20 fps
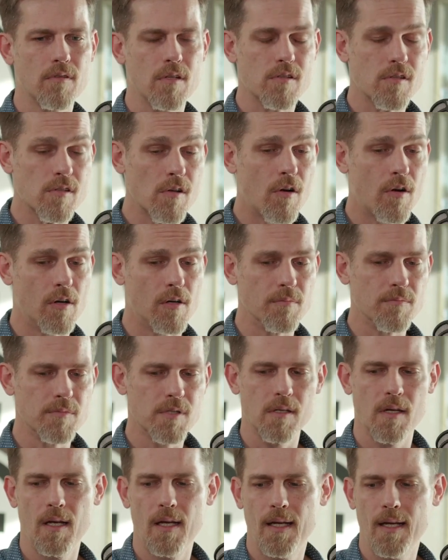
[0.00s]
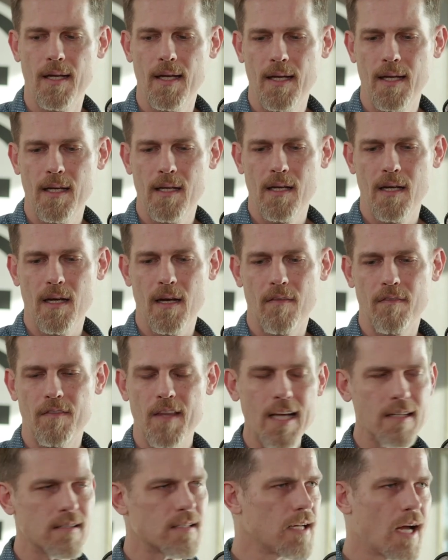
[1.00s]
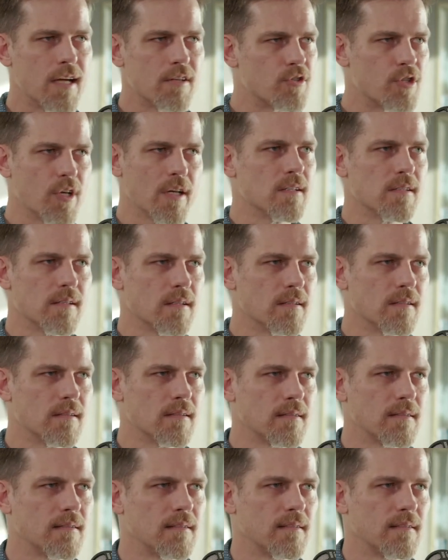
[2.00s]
the Psalms. That's not Genesis.